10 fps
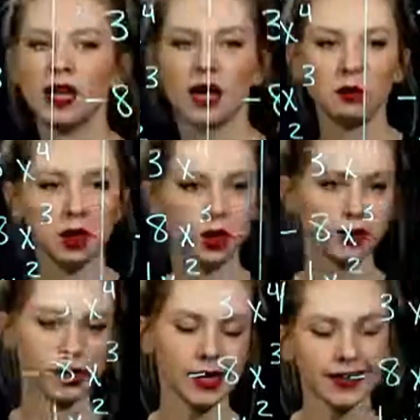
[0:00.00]
And we
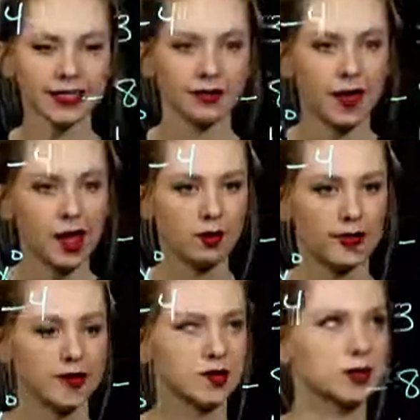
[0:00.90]
couldn't classify it with
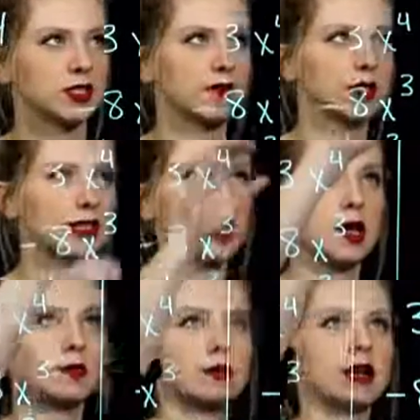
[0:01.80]
a specific
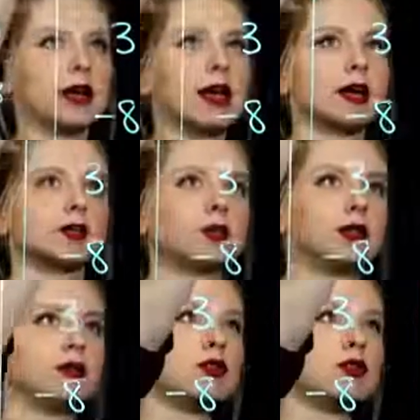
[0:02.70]
name, but it has one,